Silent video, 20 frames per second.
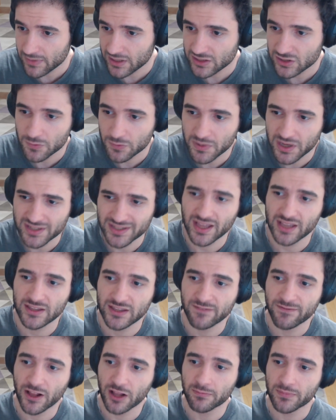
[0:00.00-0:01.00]
And so because that
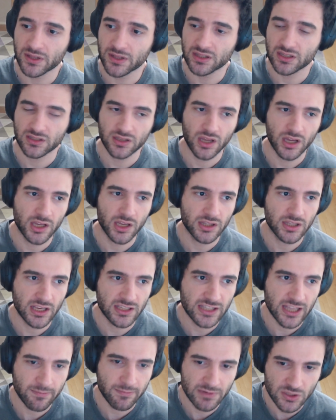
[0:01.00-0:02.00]
development
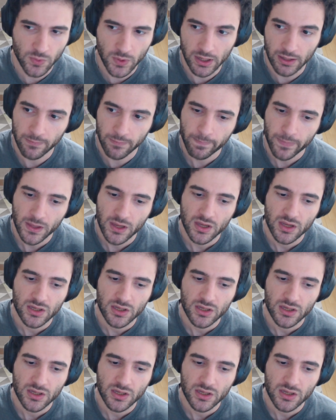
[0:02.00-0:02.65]
takes time as well.